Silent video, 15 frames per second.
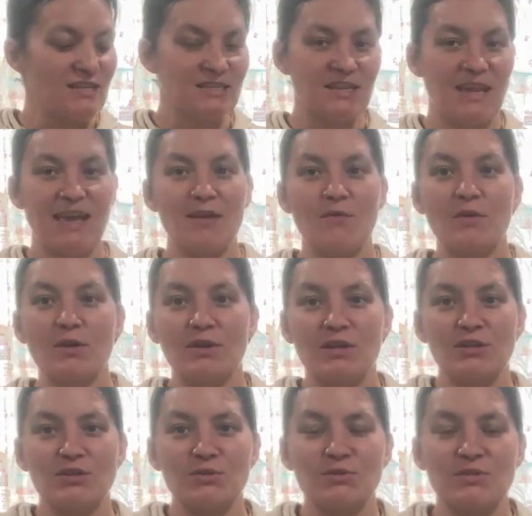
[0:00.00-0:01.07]
Today we are going
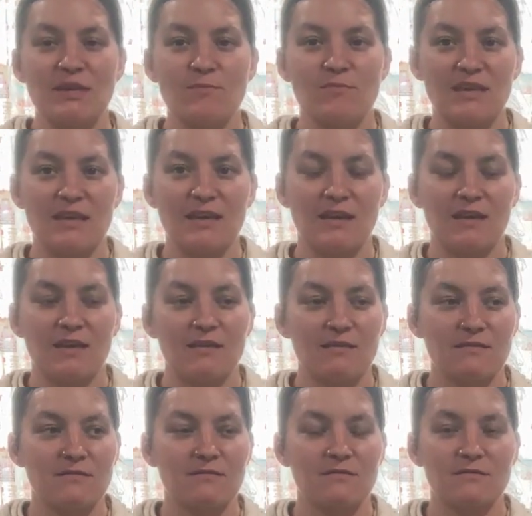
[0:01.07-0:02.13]
to do something
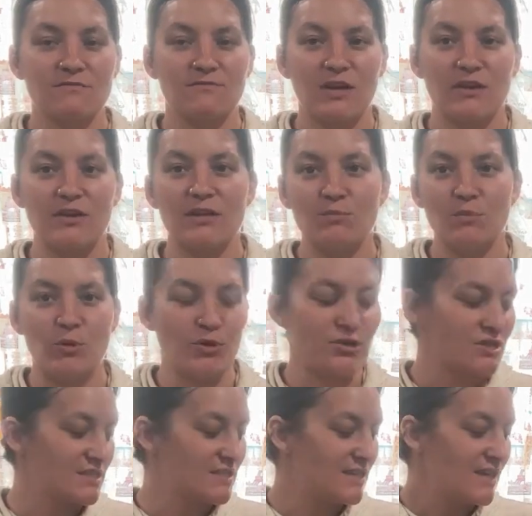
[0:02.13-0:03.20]
very
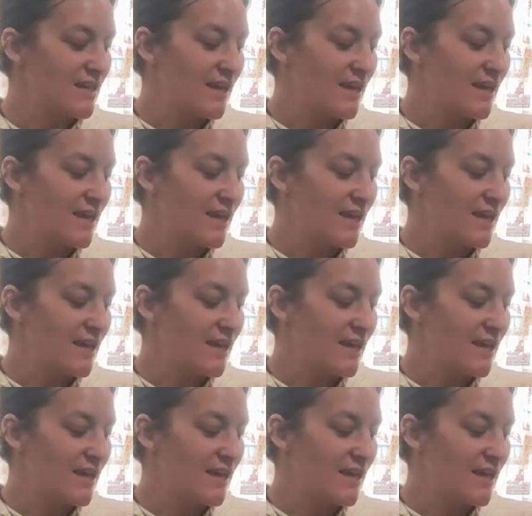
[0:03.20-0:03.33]
important,